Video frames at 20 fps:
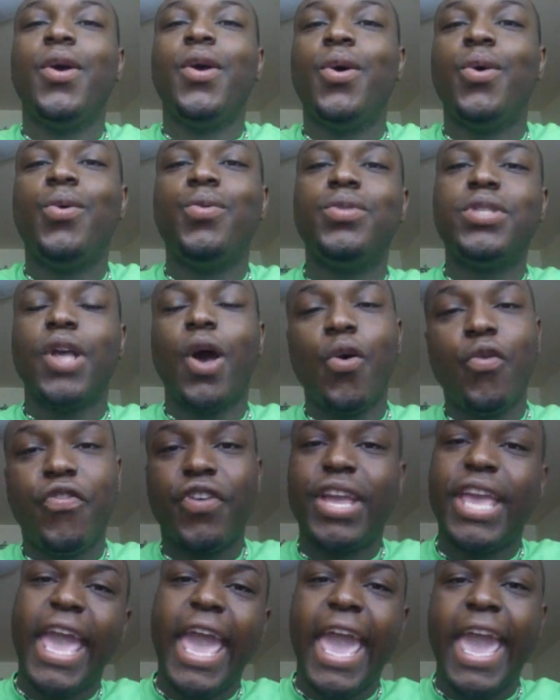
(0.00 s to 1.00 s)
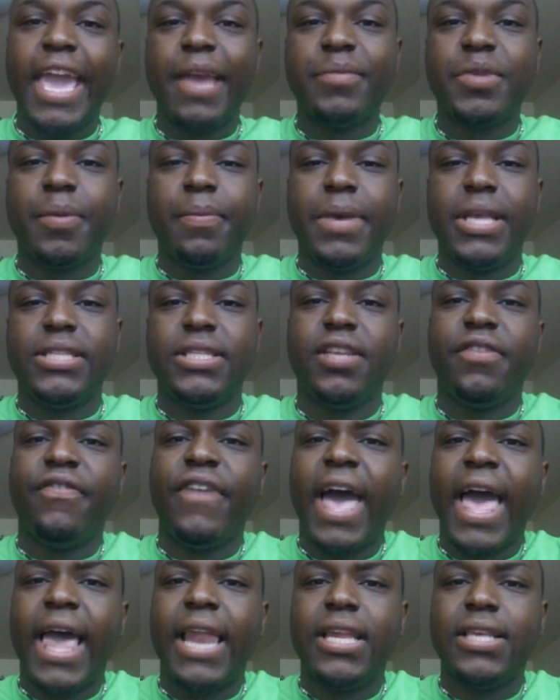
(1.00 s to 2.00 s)
who's overcame domestic
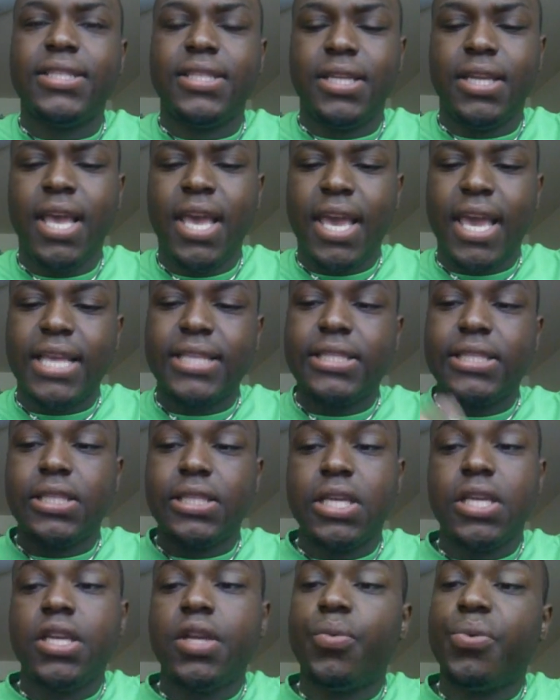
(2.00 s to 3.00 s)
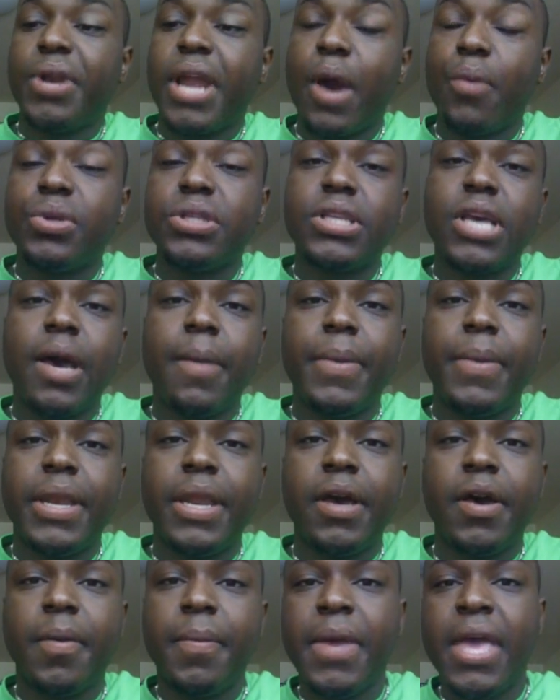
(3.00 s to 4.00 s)
violence and seen it when I was coming
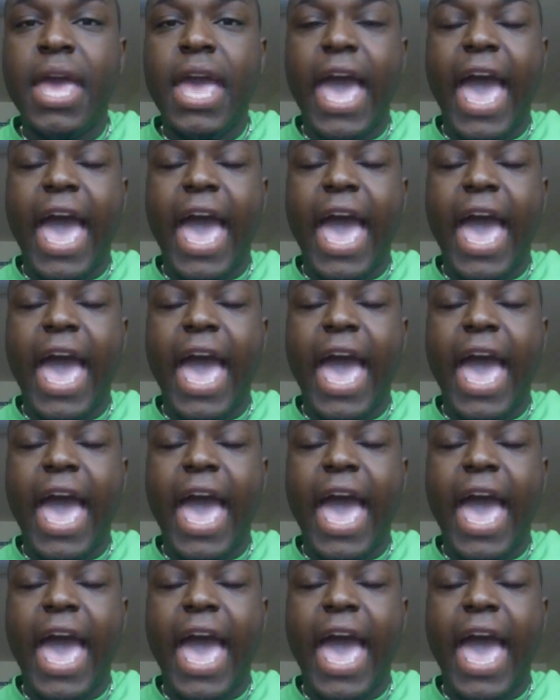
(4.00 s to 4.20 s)
up,